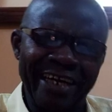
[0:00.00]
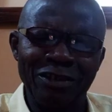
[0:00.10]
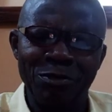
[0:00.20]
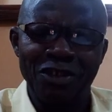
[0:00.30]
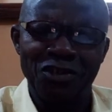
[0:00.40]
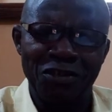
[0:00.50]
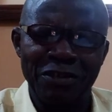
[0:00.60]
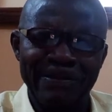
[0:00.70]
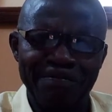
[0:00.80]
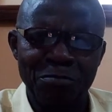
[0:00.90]
arrangement,
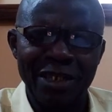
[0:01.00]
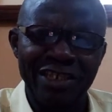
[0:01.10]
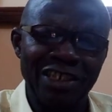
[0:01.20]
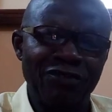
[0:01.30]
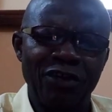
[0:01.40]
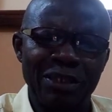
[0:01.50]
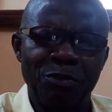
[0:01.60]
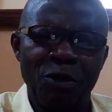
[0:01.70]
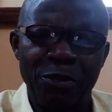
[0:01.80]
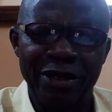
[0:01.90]
that is, for the
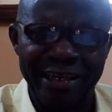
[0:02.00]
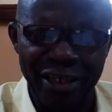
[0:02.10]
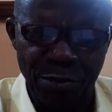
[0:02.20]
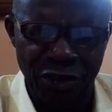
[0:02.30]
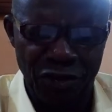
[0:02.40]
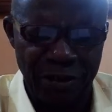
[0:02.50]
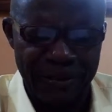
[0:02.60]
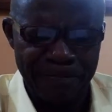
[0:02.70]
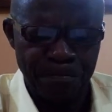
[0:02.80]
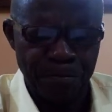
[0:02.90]
proper arrangement.